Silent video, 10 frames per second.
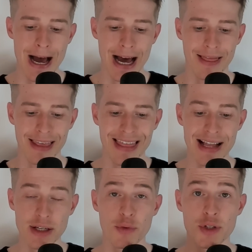And
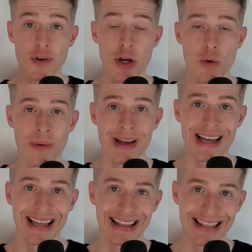that's it for this video.
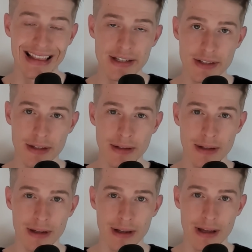Listen
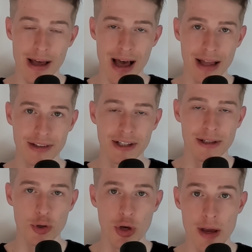
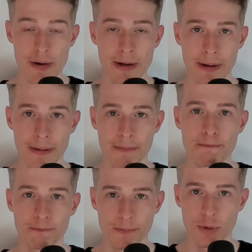until you hear it.
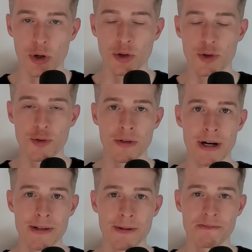Talk to you soon,
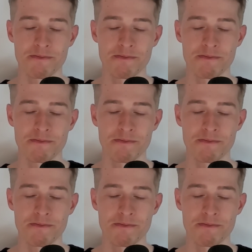guys.